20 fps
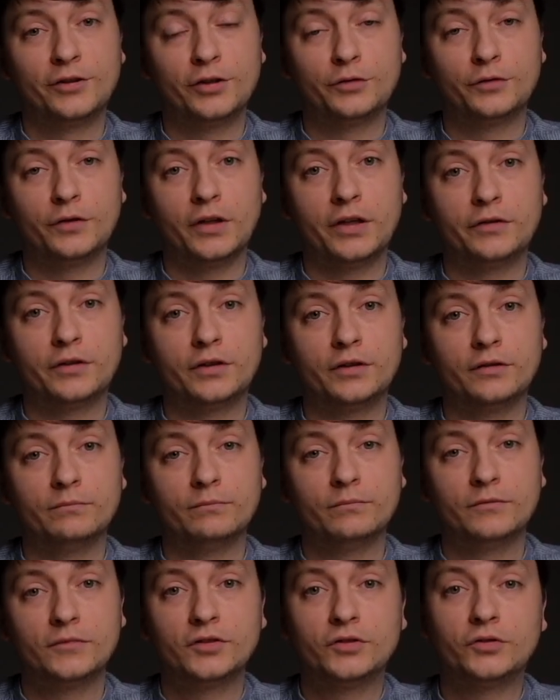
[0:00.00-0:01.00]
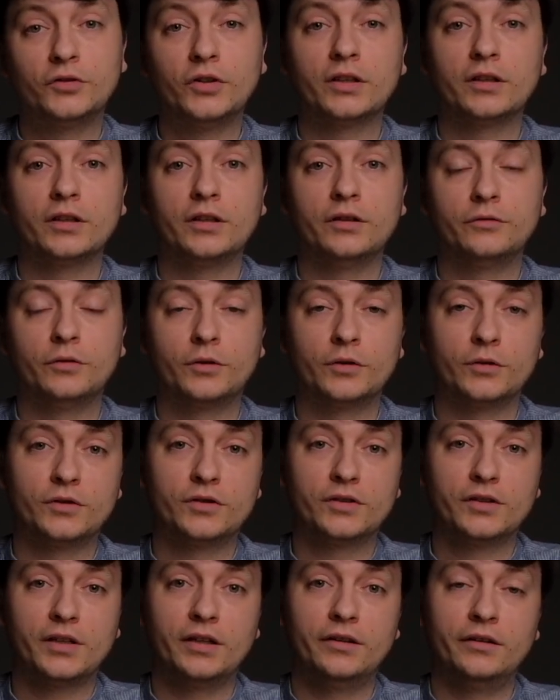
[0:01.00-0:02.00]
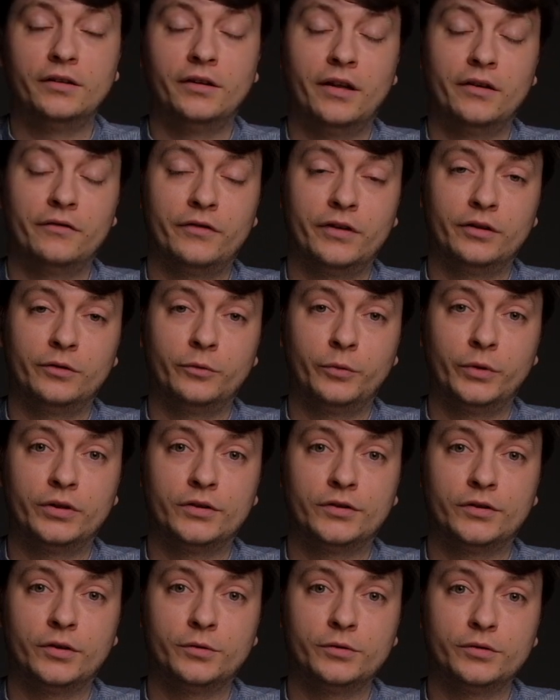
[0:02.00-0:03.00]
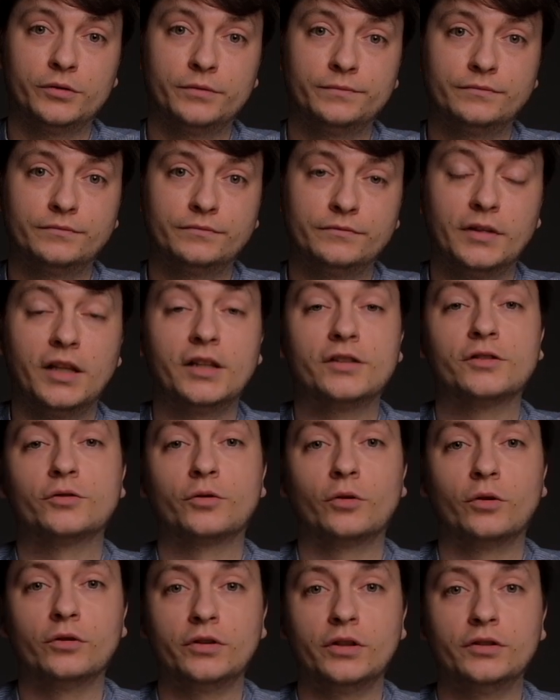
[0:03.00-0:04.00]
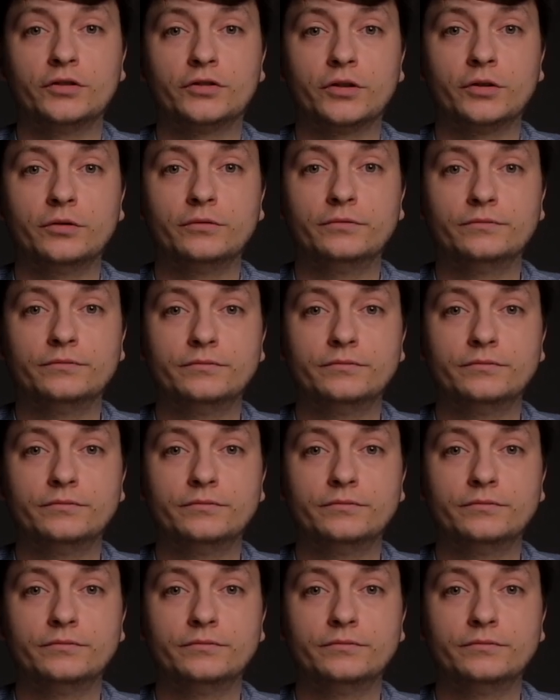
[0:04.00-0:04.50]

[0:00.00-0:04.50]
flavor strictly for those Scandinavian weirdos. Let's roll the intro.